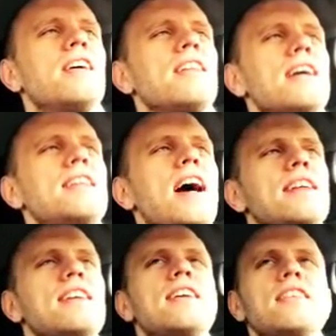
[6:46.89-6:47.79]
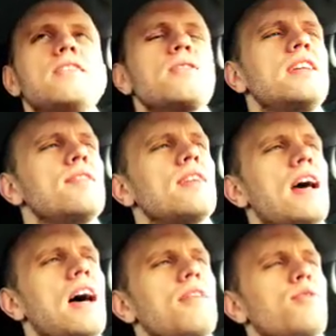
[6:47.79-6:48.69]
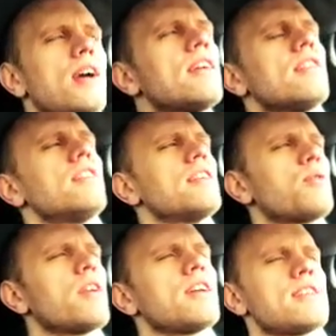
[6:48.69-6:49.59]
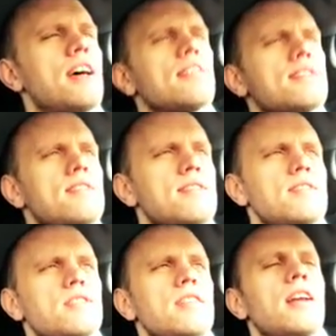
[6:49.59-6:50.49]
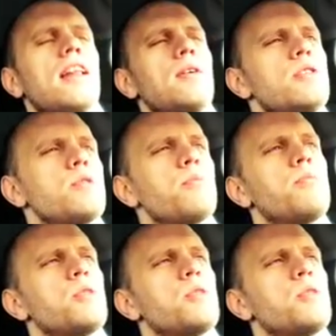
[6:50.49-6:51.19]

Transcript: Like the idea that you could even have regularly running tests that allow you to